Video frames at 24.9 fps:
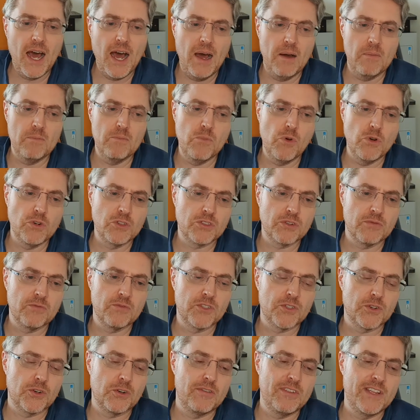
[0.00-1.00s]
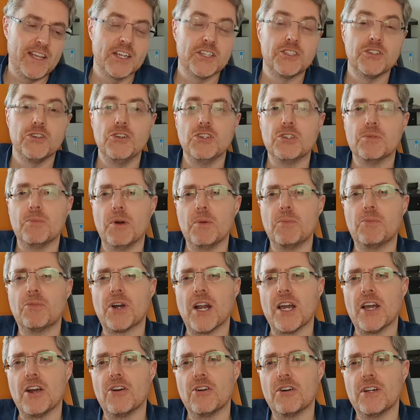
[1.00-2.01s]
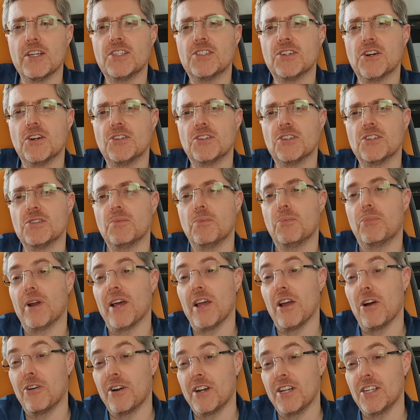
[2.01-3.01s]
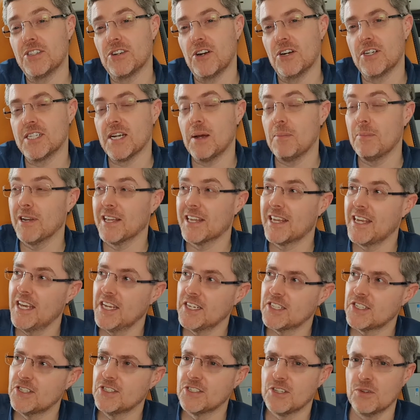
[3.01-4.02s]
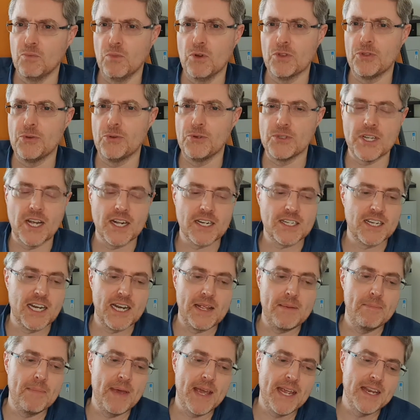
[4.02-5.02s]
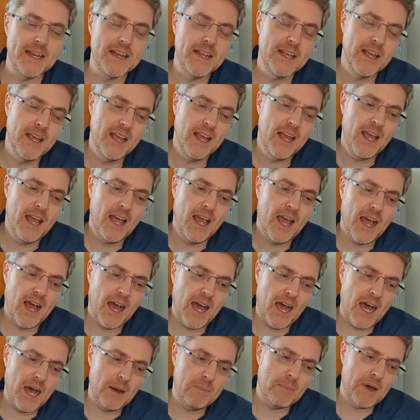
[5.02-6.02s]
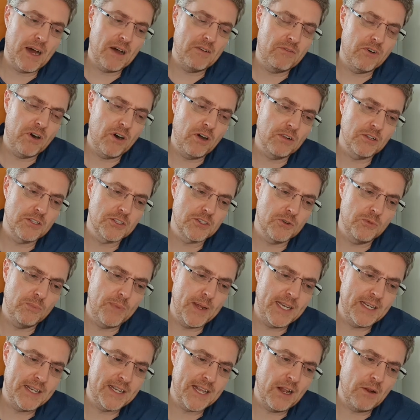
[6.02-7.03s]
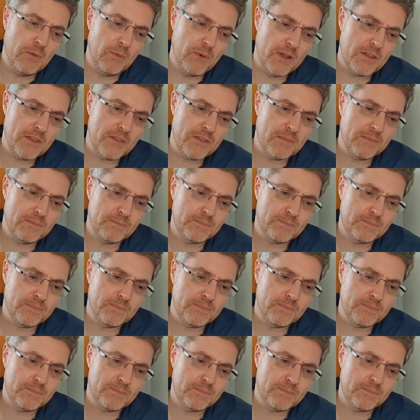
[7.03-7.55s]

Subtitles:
Most of the issues about priority searches and priority search applications and what those actually mean have also been dealt with,